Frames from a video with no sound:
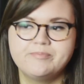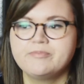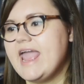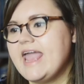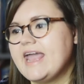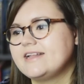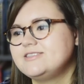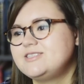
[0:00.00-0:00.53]

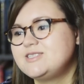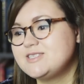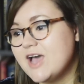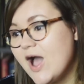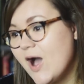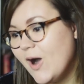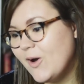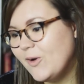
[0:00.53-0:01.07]
And so
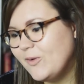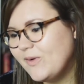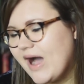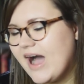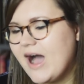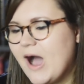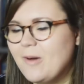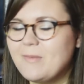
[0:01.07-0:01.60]

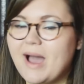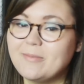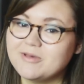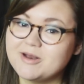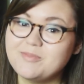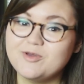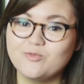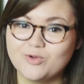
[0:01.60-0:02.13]
I'm
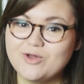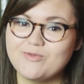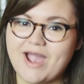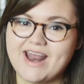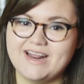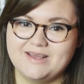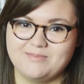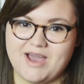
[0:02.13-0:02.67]
going to be
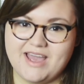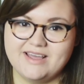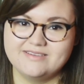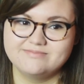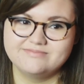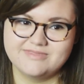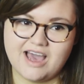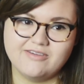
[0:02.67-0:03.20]
rewriting my
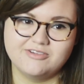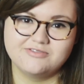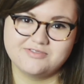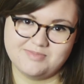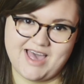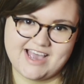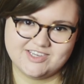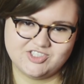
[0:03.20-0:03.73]
novel from
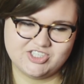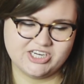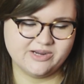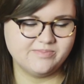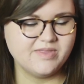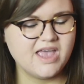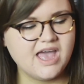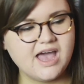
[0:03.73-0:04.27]
last year.